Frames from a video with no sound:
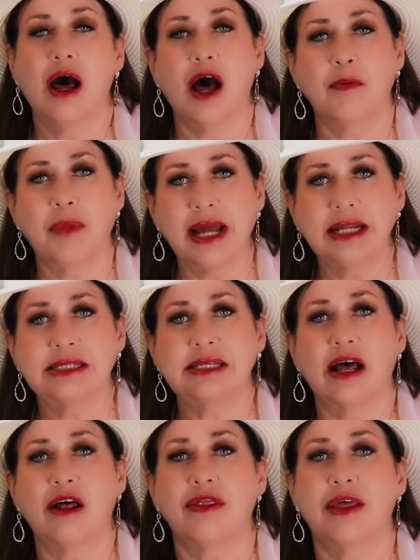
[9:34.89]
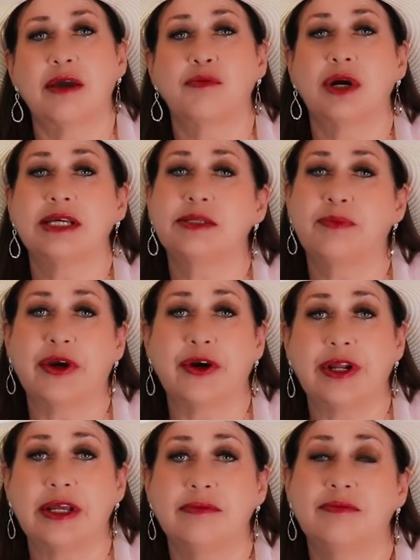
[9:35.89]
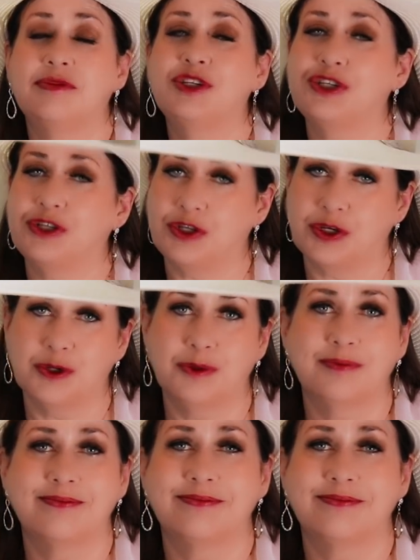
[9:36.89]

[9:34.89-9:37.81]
Abundance, health, and prosperity to you.